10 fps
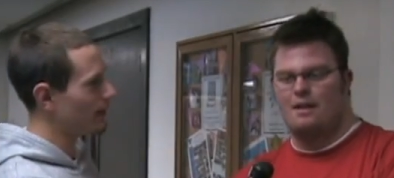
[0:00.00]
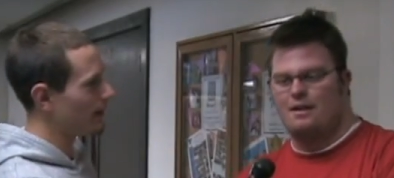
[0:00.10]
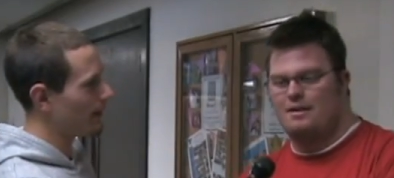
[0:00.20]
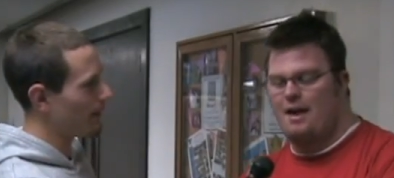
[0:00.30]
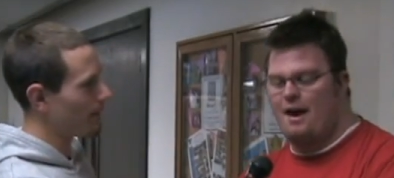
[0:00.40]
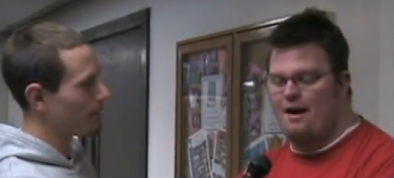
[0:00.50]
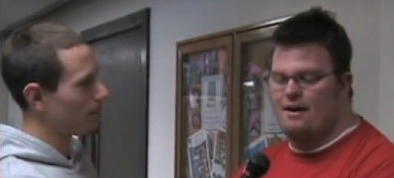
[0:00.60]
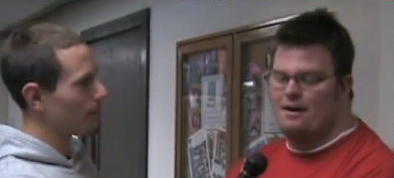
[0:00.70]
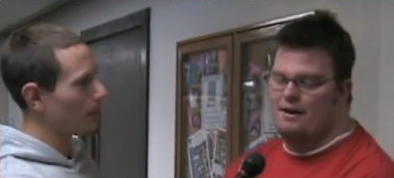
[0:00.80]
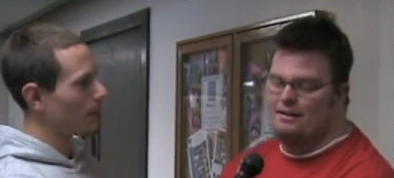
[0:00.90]
Speaker 1: Yeah,
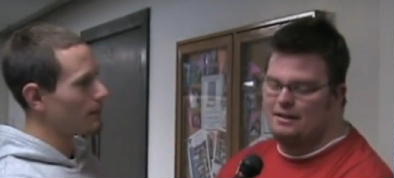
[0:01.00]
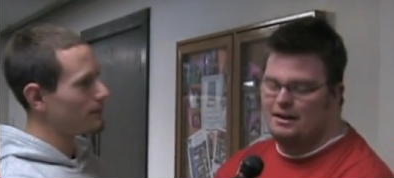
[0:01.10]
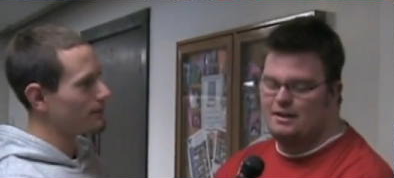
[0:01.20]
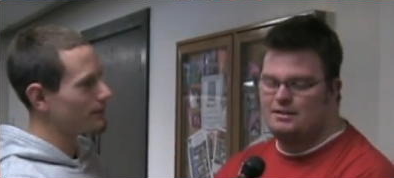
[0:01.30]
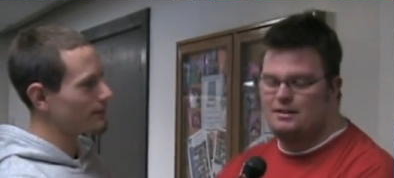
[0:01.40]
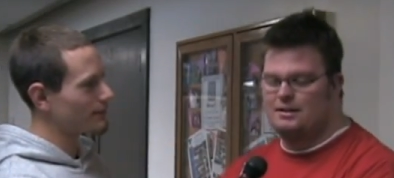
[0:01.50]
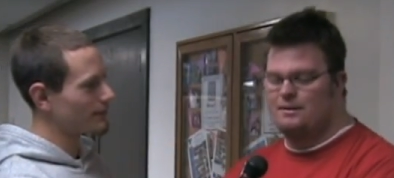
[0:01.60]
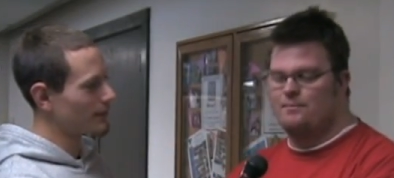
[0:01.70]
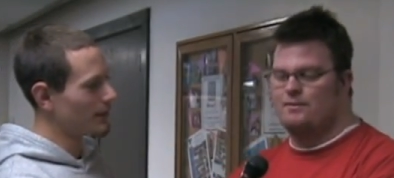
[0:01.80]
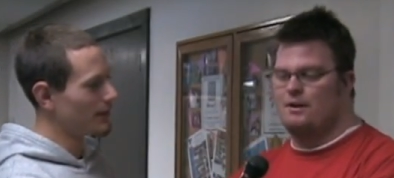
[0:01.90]
uh, Atlantic.
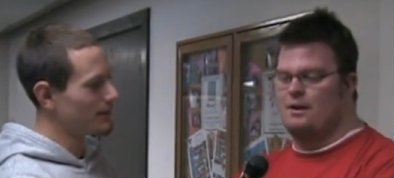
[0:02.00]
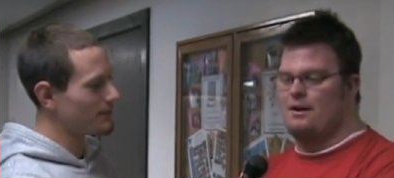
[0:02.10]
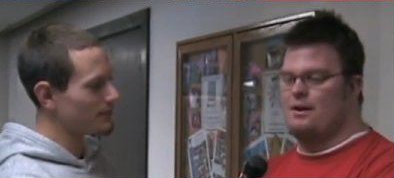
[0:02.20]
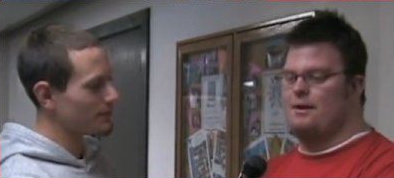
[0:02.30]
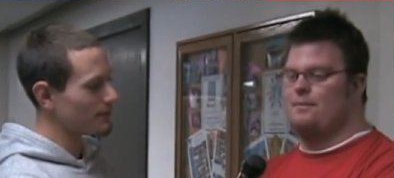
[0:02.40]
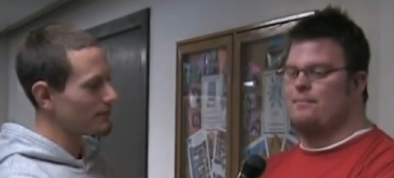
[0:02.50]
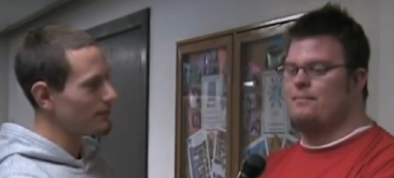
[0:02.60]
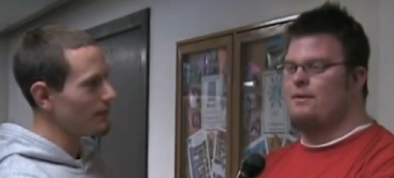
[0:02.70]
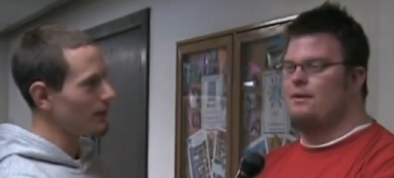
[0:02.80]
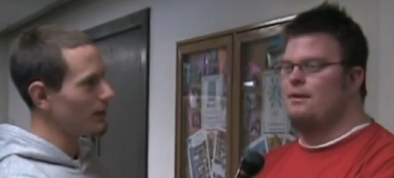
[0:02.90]
Um,
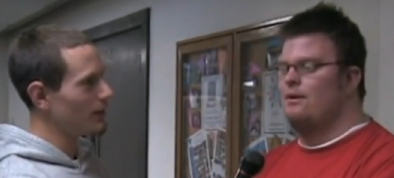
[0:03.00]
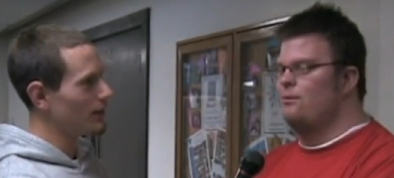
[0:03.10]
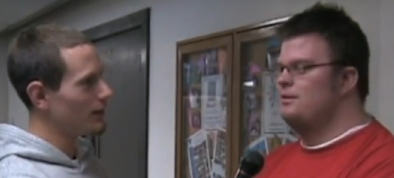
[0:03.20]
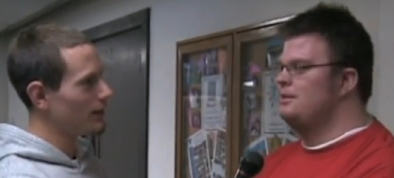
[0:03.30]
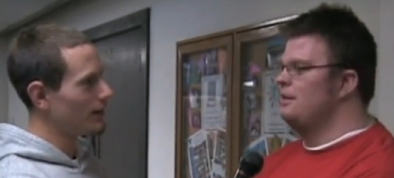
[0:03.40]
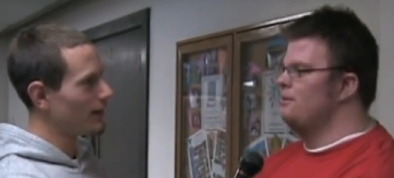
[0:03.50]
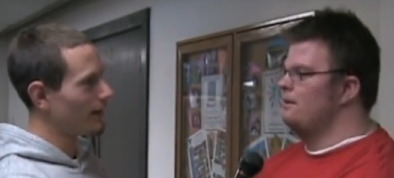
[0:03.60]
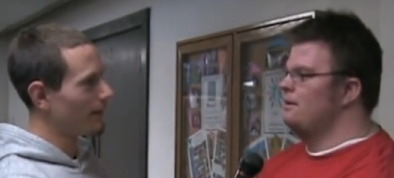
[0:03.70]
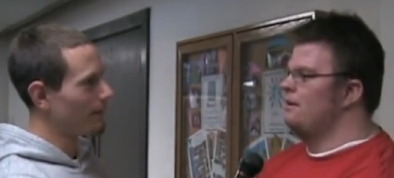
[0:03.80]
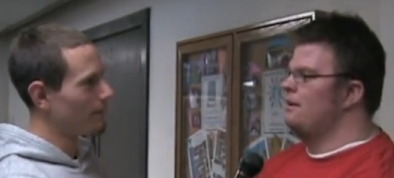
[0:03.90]
what's the other
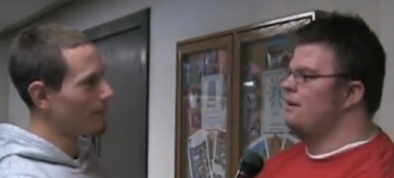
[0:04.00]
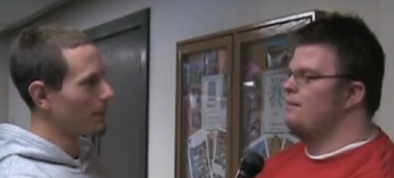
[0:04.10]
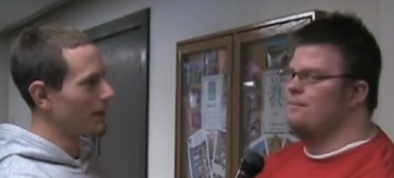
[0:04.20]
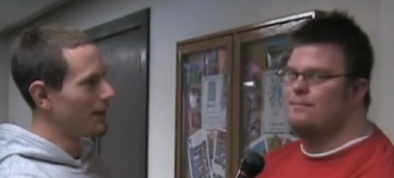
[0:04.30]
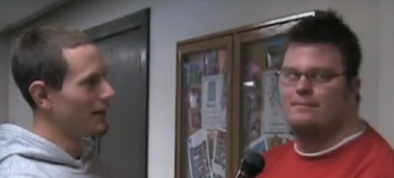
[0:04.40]
one? Um,